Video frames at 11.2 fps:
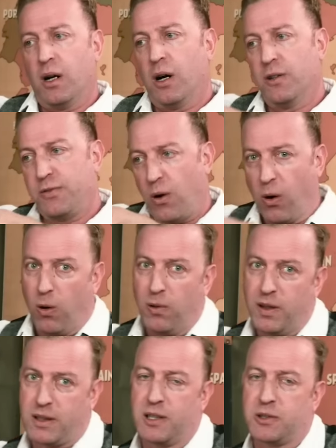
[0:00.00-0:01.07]
Of all
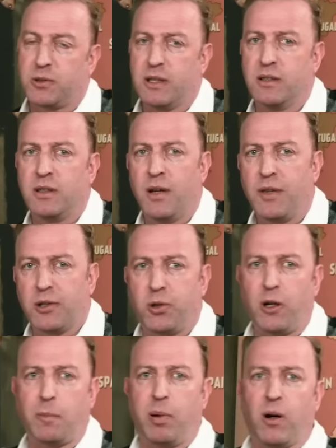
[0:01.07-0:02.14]
the countries that
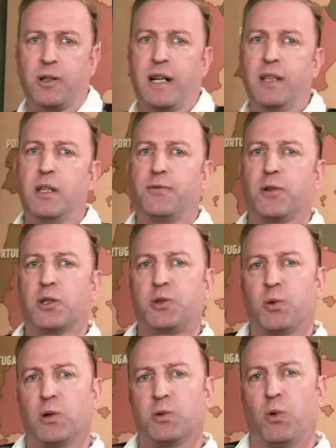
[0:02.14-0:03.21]
took part in the First
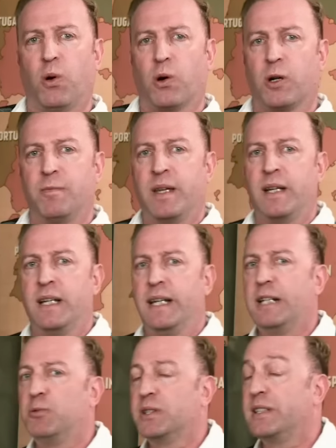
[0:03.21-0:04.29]
World War,
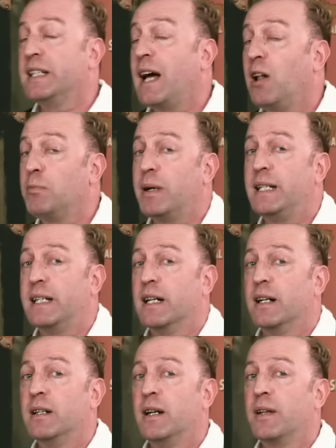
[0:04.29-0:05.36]
it was in
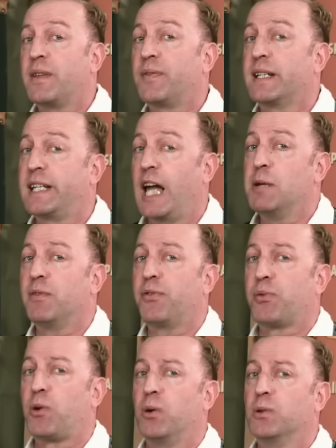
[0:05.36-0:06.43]
Albania that the Game of
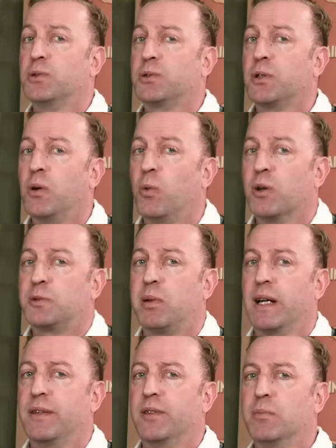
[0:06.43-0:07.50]
Thrones was
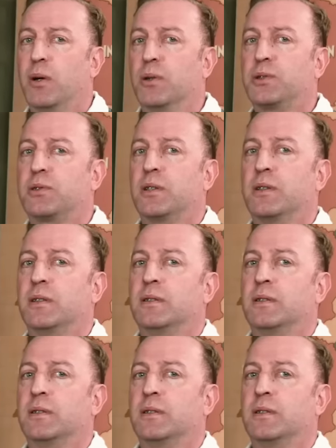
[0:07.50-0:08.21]
played the most.